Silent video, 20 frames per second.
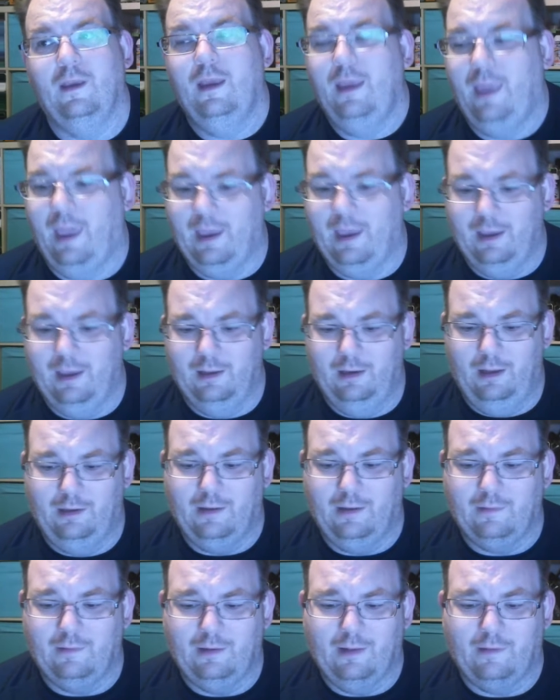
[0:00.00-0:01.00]
And it
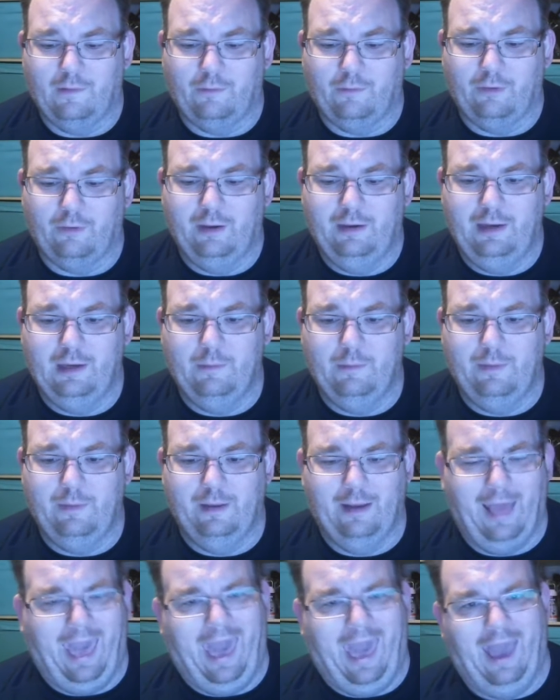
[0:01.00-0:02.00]
doesn't necessarily need to be
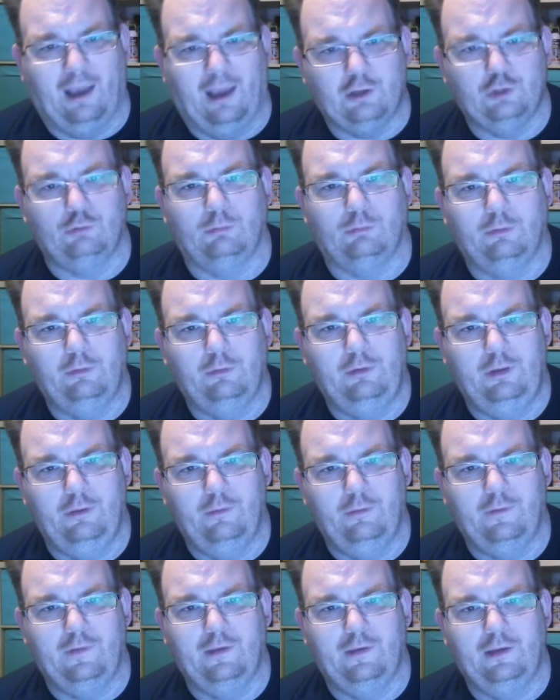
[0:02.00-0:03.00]
an actual
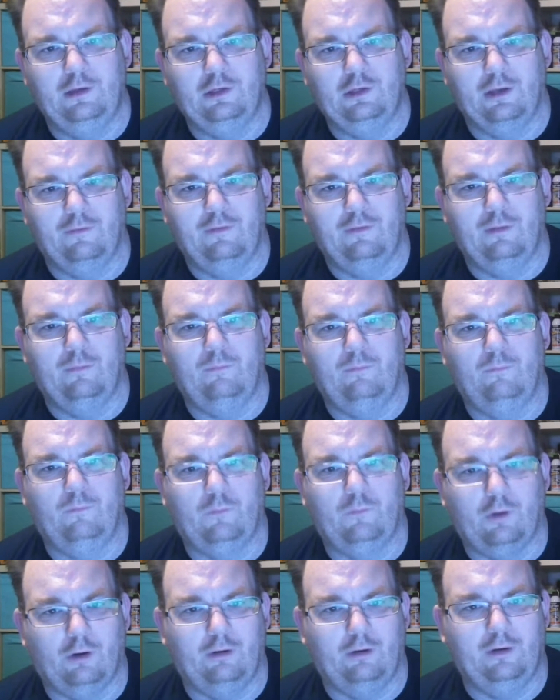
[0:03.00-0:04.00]
usage of the
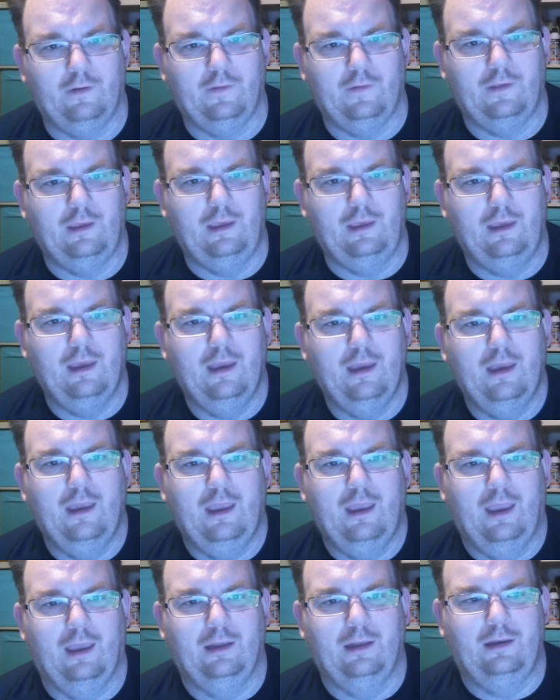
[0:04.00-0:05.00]
currency.
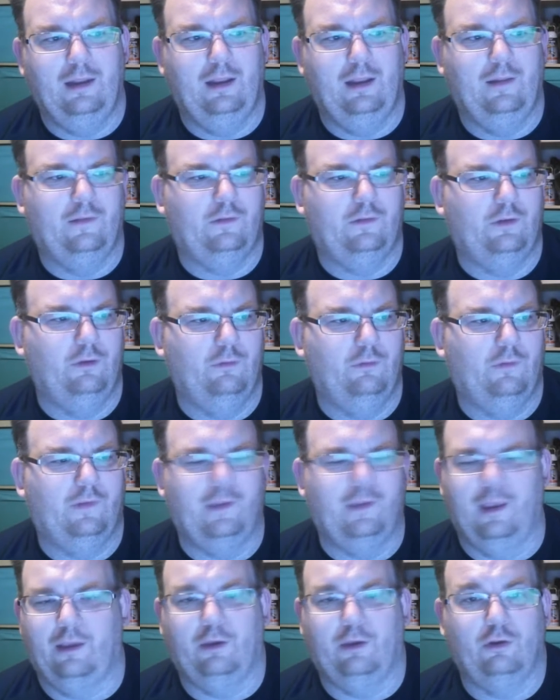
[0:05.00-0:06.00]
It
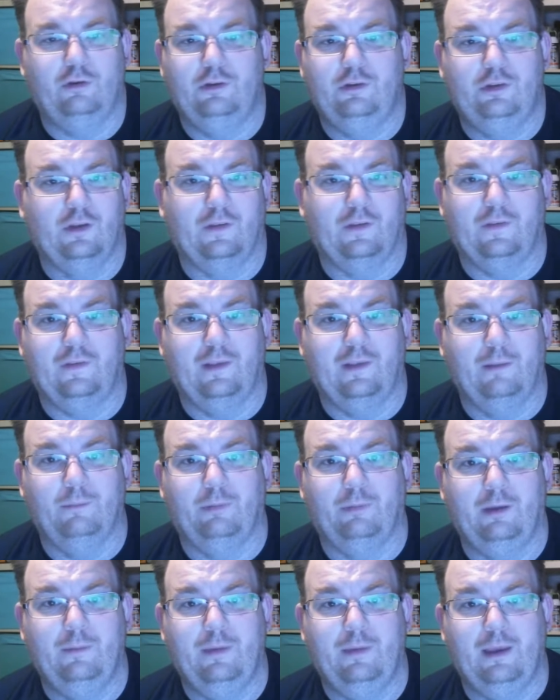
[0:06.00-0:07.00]
could just
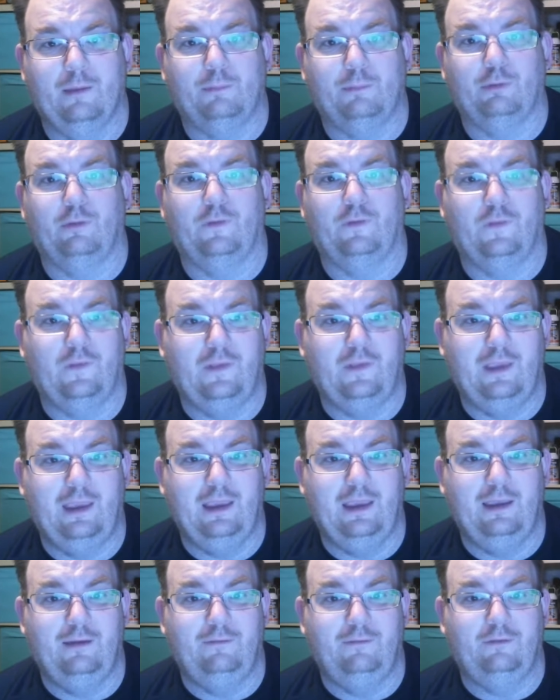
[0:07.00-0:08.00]
simply be a
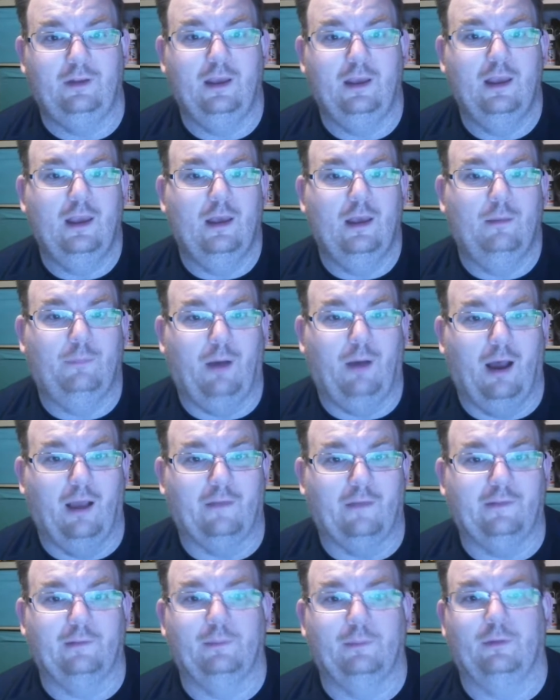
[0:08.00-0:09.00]
perceived
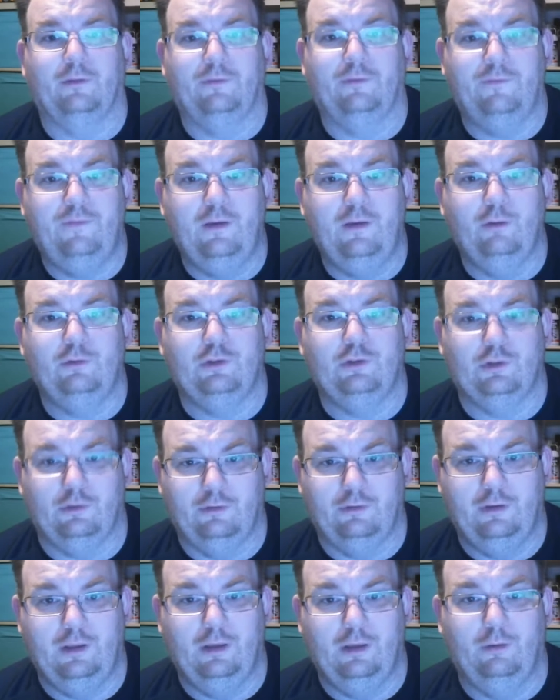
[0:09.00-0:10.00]
possible future
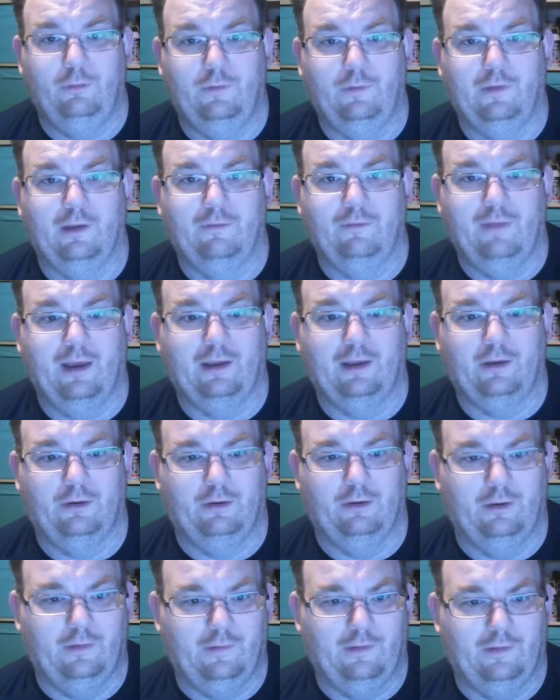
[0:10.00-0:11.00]
use of that
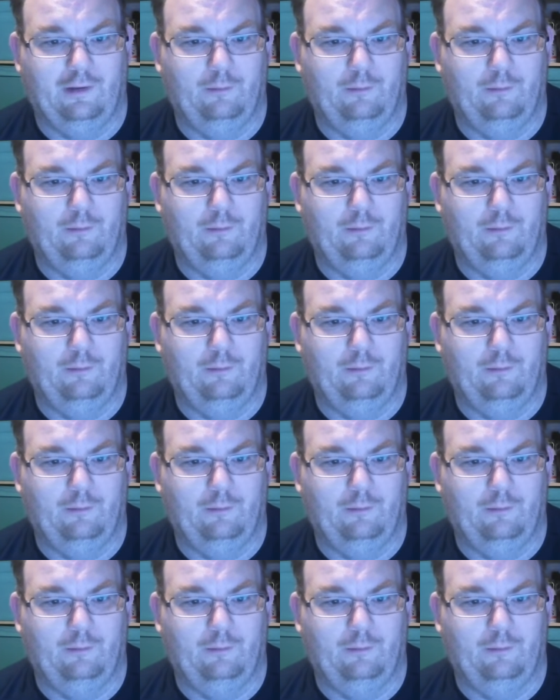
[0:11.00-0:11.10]
currency.